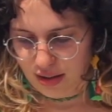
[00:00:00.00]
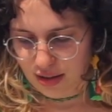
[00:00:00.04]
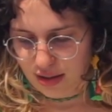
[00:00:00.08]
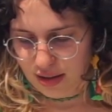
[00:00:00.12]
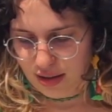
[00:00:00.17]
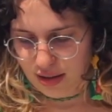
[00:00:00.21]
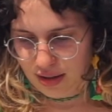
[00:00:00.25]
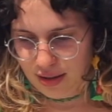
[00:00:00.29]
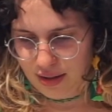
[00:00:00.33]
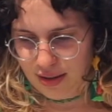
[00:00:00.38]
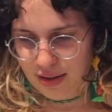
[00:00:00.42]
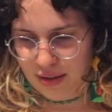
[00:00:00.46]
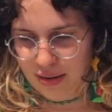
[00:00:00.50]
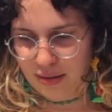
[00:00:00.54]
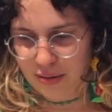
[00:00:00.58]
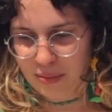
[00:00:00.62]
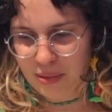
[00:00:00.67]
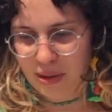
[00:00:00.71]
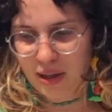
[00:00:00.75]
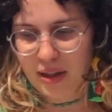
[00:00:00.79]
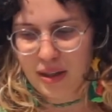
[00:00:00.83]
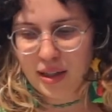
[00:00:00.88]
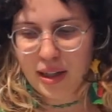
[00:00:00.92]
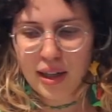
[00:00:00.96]

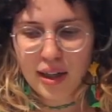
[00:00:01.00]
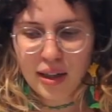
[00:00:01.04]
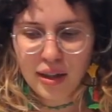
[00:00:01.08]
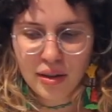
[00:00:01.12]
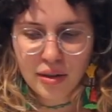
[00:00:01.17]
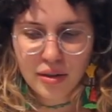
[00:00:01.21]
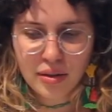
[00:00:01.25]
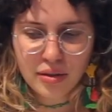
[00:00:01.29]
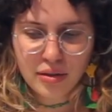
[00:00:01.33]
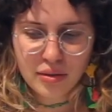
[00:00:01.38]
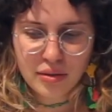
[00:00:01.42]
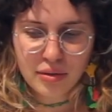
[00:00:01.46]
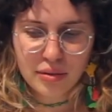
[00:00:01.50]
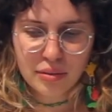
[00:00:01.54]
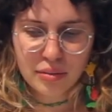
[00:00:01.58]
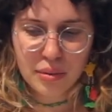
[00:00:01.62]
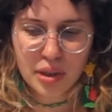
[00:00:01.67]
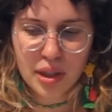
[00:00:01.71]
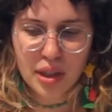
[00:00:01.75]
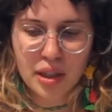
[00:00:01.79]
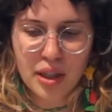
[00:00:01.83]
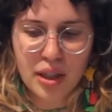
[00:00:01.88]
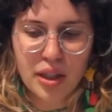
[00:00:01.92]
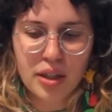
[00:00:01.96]
And now
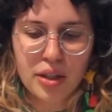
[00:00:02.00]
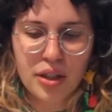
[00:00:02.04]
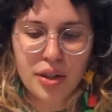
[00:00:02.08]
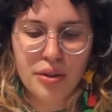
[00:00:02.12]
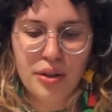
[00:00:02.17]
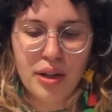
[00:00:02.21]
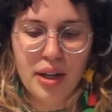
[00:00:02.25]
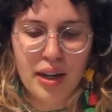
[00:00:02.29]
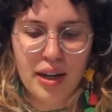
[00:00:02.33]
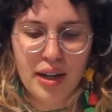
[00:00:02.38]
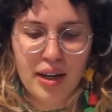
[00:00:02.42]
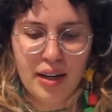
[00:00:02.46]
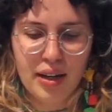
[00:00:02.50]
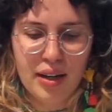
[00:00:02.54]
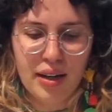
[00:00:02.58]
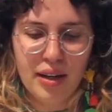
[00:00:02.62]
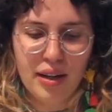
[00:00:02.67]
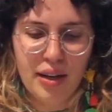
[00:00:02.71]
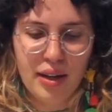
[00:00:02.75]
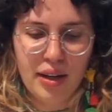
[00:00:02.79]
we're gonna go ahead